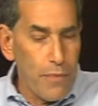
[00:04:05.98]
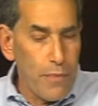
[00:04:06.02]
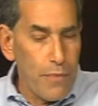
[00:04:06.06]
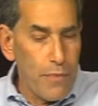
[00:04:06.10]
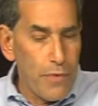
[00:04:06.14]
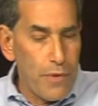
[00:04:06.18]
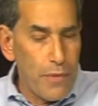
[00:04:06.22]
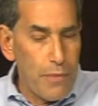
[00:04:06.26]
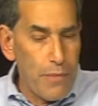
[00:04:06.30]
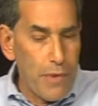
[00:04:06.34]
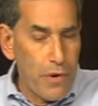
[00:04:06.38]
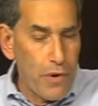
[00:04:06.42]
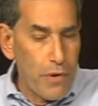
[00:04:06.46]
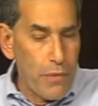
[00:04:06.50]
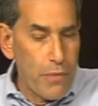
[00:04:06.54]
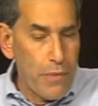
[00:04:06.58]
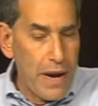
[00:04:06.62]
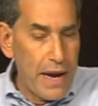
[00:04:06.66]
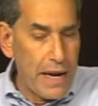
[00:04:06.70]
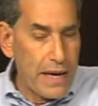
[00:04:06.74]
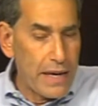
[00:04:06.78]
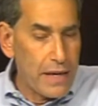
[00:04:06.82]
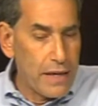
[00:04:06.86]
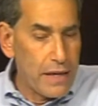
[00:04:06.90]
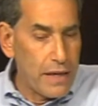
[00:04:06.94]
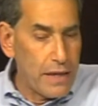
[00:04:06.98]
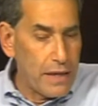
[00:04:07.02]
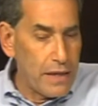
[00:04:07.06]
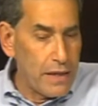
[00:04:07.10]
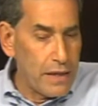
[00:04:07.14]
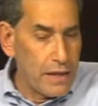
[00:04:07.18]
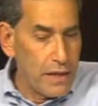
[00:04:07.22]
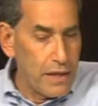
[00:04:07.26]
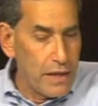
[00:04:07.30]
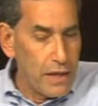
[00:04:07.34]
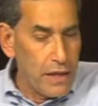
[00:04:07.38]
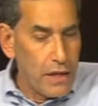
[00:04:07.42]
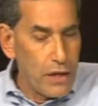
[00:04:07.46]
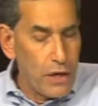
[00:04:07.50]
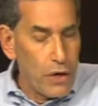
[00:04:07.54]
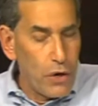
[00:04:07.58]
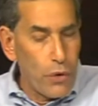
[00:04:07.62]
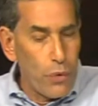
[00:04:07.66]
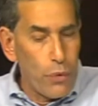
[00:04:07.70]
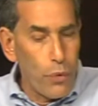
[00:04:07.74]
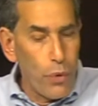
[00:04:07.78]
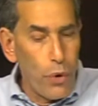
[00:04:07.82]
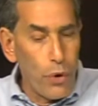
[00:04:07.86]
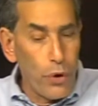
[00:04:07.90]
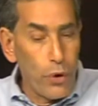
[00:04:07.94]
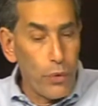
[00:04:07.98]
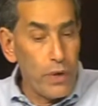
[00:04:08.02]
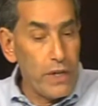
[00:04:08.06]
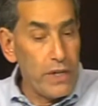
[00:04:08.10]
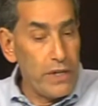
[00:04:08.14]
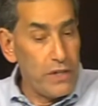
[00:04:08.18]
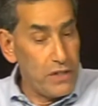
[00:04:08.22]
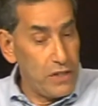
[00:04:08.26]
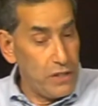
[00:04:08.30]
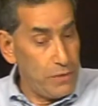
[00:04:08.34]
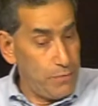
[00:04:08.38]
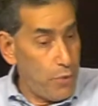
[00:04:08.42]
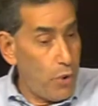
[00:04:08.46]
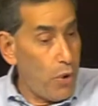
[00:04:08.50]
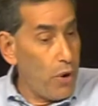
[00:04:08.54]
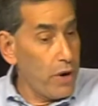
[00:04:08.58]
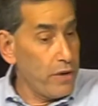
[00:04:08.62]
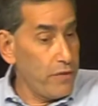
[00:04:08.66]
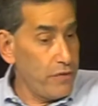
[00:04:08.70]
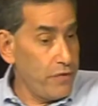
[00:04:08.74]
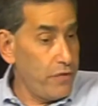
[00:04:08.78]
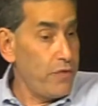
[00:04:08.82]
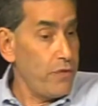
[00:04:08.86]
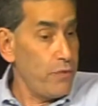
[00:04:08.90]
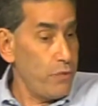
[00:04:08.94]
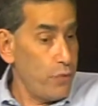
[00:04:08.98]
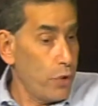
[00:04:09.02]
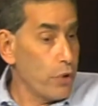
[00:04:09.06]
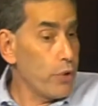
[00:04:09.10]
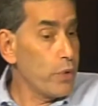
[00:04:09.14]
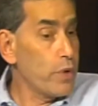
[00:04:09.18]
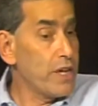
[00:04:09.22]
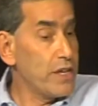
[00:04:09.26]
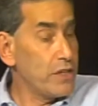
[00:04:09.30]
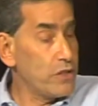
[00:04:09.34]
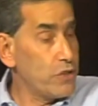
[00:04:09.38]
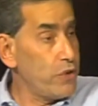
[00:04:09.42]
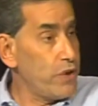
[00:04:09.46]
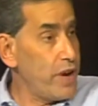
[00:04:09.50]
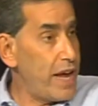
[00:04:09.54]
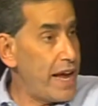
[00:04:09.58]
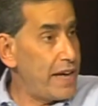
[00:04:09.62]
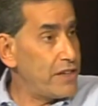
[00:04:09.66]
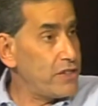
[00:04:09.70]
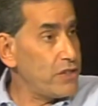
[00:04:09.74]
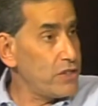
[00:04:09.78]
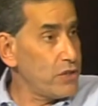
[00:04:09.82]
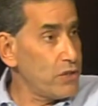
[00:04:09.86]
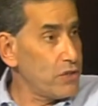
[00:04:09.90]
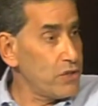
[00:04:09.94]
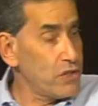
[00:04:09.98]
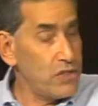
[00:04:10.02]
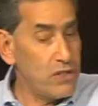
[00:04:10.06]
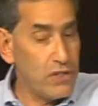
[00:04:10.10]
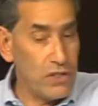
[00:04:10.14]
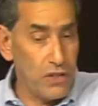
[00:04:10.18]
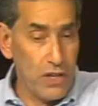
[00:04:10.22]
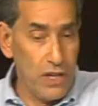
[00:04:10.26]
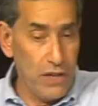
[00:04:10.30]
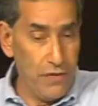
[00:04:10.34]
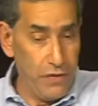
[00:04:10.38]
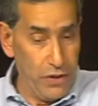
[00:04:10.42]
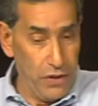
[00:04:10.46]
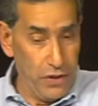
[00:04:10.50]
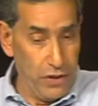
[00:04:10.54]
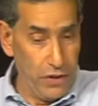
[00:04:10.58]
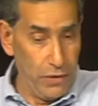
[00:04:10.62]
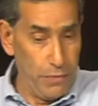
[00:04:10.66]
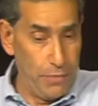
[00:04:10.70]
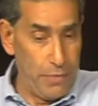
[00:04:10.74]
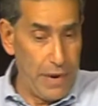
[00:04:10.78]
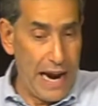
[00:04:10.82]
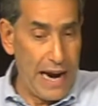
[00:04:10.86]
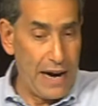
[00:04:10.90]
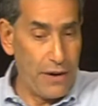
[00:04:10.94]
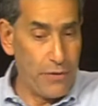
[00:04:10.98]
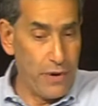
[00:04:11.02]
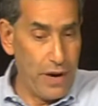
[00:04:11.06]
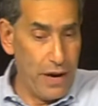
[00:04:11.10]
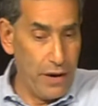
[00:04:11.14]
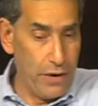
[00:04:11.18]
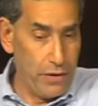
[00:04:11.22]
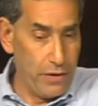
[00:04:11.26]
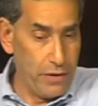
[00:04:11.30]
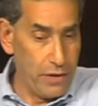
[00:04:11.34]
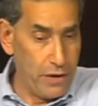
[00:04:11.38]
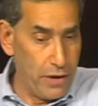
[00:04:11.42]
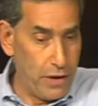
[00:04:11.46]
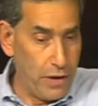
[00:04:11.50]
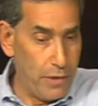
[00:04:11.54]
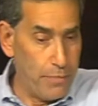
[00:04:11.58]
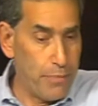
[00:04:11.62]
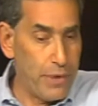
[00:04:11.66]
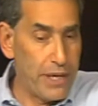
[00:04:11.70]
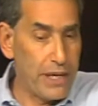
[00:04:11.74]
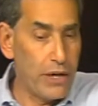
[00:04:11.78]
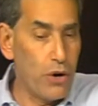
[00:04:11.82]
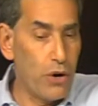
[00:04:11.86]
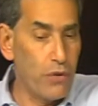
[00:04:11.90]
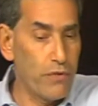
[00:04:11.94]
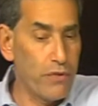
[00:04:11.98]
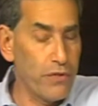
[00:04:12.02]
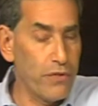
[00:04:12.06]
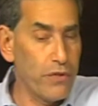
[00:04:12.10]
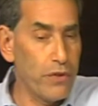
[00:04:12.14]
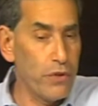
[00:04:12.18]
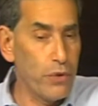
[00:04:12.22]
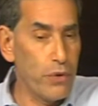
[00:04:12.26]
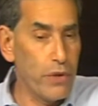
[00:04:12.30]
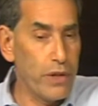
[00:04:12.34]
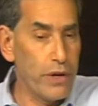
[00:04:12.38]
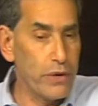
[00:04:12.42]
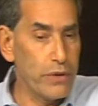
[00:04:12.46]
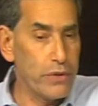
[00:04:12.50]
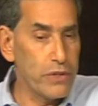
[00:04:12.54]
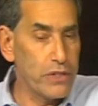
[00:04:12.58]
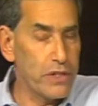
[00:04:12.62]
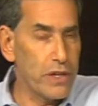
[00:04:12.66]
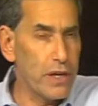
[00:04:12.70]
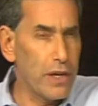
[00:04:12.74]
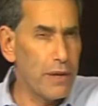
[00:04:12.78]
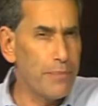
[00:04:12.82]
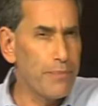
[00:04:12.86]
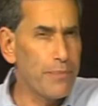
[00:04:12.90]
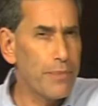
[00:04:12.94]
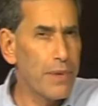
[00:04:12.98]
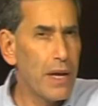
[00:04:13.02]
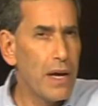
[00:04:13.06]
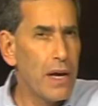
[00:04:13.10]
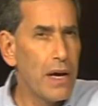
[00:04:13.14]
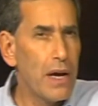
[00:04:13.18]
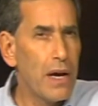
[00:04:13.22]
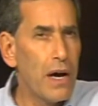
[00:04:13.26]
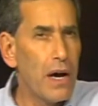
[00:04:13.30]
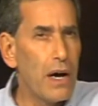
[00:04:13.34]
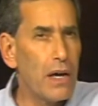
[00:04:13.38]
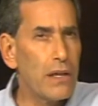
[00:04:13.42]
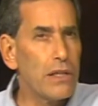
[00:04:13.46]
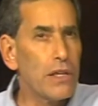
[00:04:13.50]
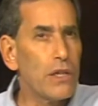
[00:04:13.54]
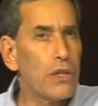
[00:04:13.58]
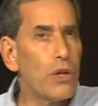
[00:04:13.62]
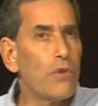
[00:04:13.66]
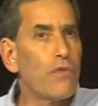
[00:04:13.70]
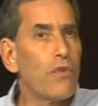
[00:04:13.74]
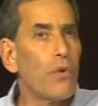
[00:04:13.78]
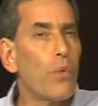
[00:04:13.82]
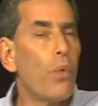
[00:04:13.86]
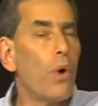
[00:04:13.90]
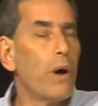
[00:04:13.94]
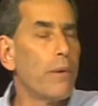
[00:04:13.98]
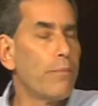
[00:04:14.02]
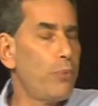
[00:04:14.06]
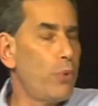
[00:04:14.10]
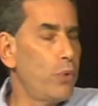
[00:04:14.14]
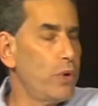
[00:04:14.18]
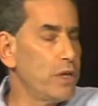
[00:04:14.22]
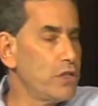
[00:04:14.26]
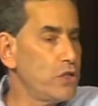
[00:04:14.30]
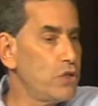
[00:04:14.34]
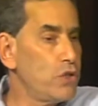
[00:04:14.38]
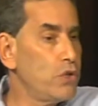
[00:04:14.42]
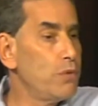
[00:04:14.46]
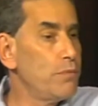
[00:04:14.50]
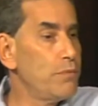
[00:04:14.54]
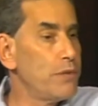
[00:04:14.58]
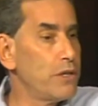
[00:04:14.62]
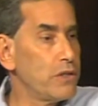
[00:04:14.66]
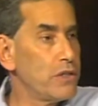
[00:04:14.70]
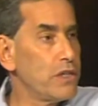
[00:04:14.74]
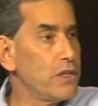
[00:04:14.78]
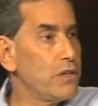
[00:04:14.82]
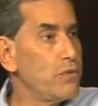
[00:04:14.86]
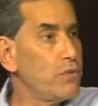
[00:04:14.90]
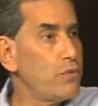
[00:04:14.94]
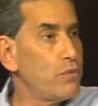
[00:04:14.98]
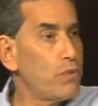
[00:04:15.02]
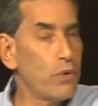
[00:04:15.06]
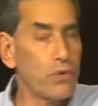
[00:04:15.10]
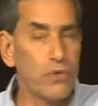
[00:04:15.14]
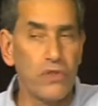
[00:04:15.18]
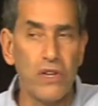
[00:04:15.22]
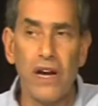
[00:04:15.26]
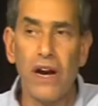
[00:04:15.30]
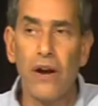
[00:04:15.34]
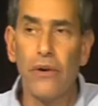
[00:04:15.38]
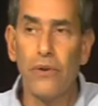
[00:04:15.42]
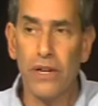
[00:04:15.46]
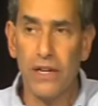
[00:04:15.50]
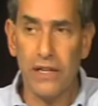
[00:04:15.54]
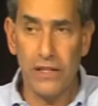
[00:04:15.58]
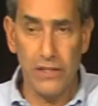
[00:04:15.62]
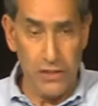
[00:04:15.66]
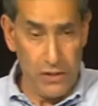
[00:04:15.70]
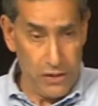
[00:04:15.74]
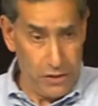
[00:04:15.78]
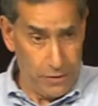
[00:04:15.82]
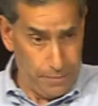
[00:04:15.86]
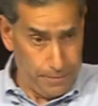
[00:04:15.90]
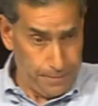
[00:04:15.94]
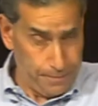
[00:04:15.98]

The Merrimack Rotary is part of Rotary International. Just to give you a little background, a big overview, there's a little over 1.2 million Rotarians.